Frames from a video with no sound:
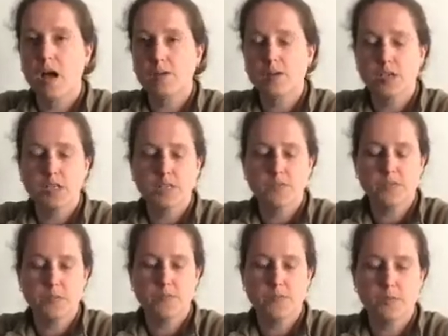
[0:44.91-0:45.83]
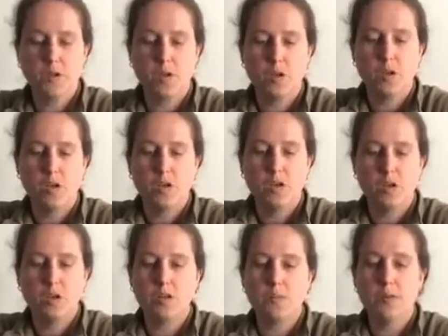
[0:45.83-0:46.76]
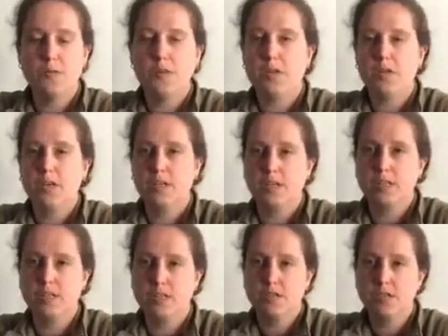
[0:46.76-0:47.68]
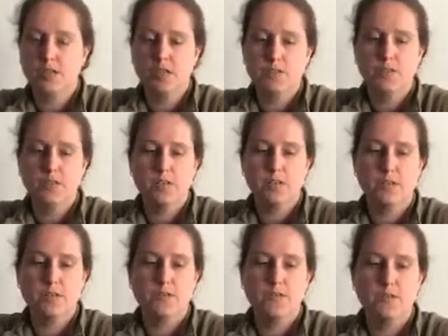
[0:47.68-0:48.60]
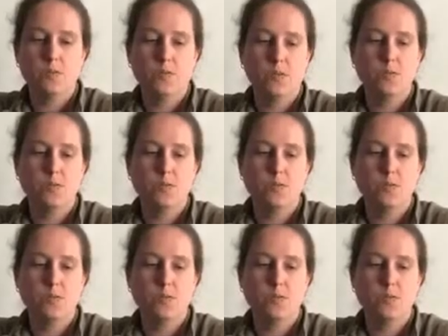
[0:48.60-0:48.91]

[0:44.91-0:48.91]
transfer. The only people that could get this transfer is if you